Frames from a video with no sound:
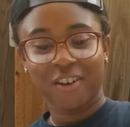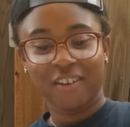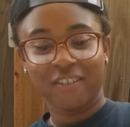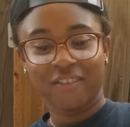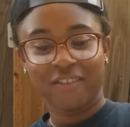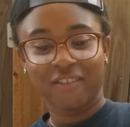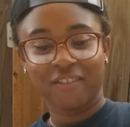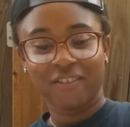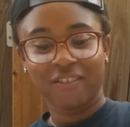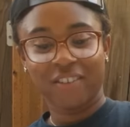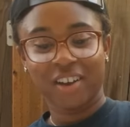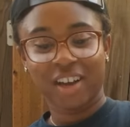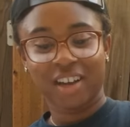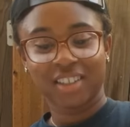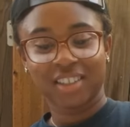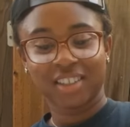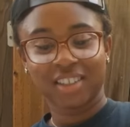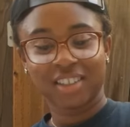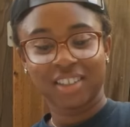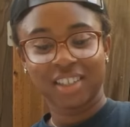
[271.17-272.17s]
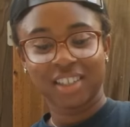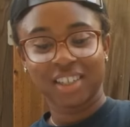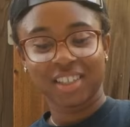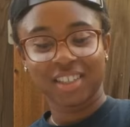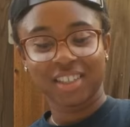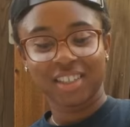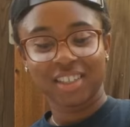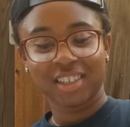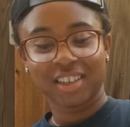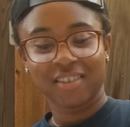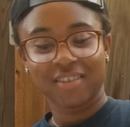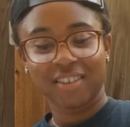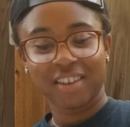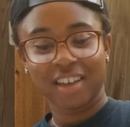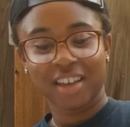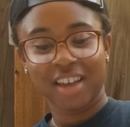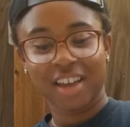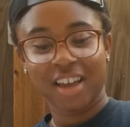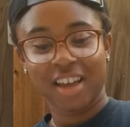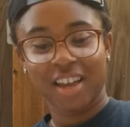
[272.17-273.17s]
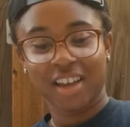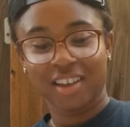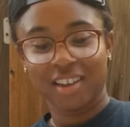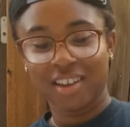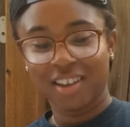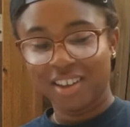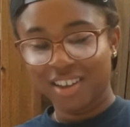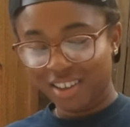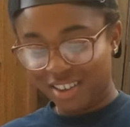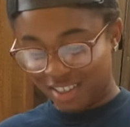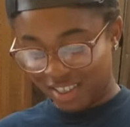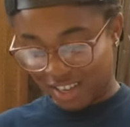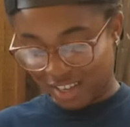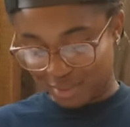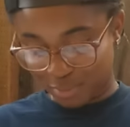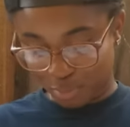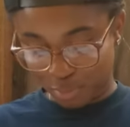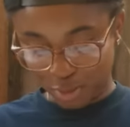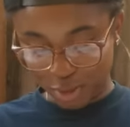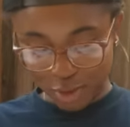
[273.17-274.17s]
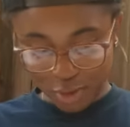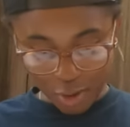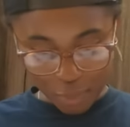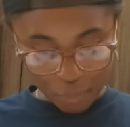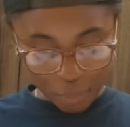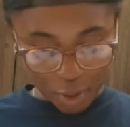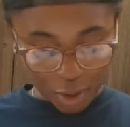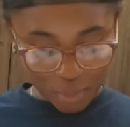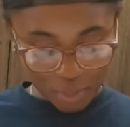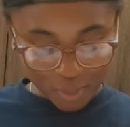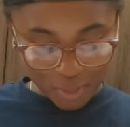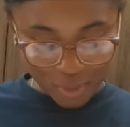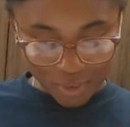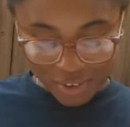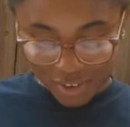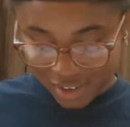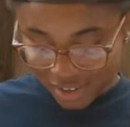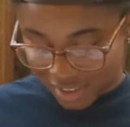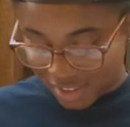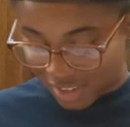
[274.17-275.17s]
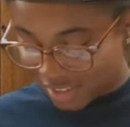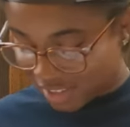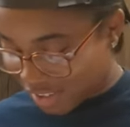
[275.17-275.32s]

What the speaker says: 4, 5, 6, 7, 8. That's blue and purple.